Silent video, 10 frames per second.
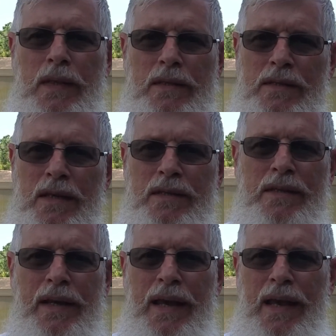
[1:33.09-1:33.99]
It says
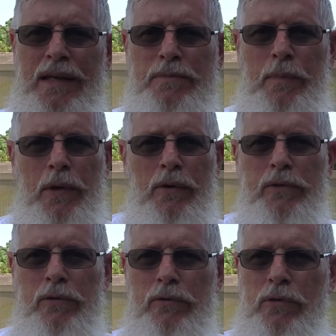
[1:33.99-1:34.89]
that it has
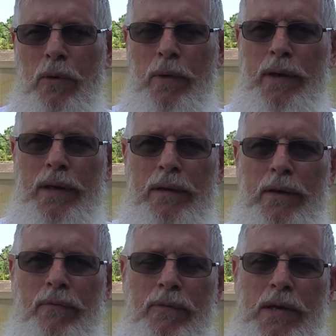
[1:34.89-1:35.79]
Miracle-Gro in it
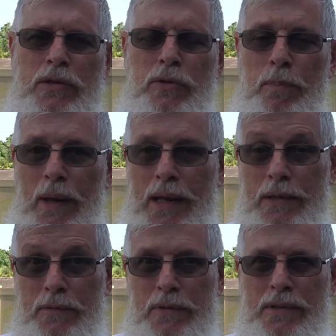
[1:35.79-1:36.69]
that feeds your
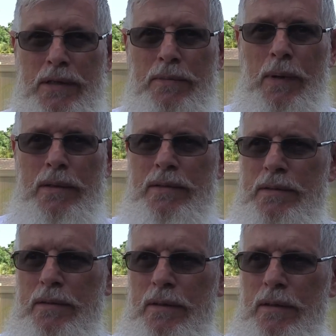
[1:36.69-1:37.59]
plants for 6
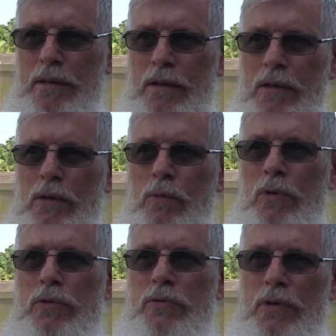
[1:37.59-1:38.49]
months,
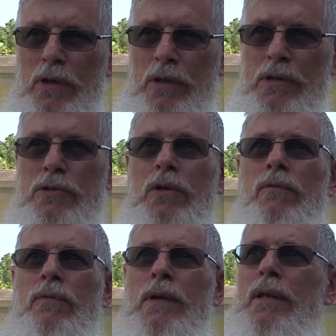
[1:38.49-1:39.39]
which really should
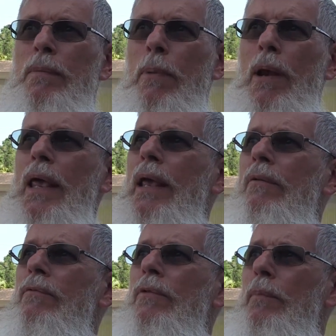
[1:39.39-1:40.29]
feed the plant,
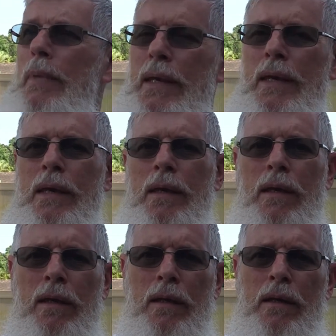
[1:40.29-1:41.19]
for me,
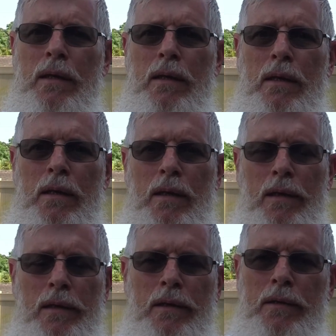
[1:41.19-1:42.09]

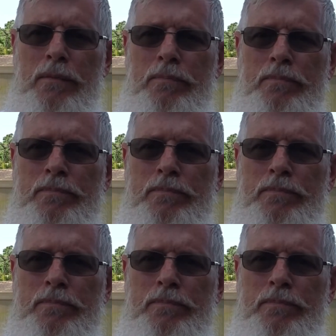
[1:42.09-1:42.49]
for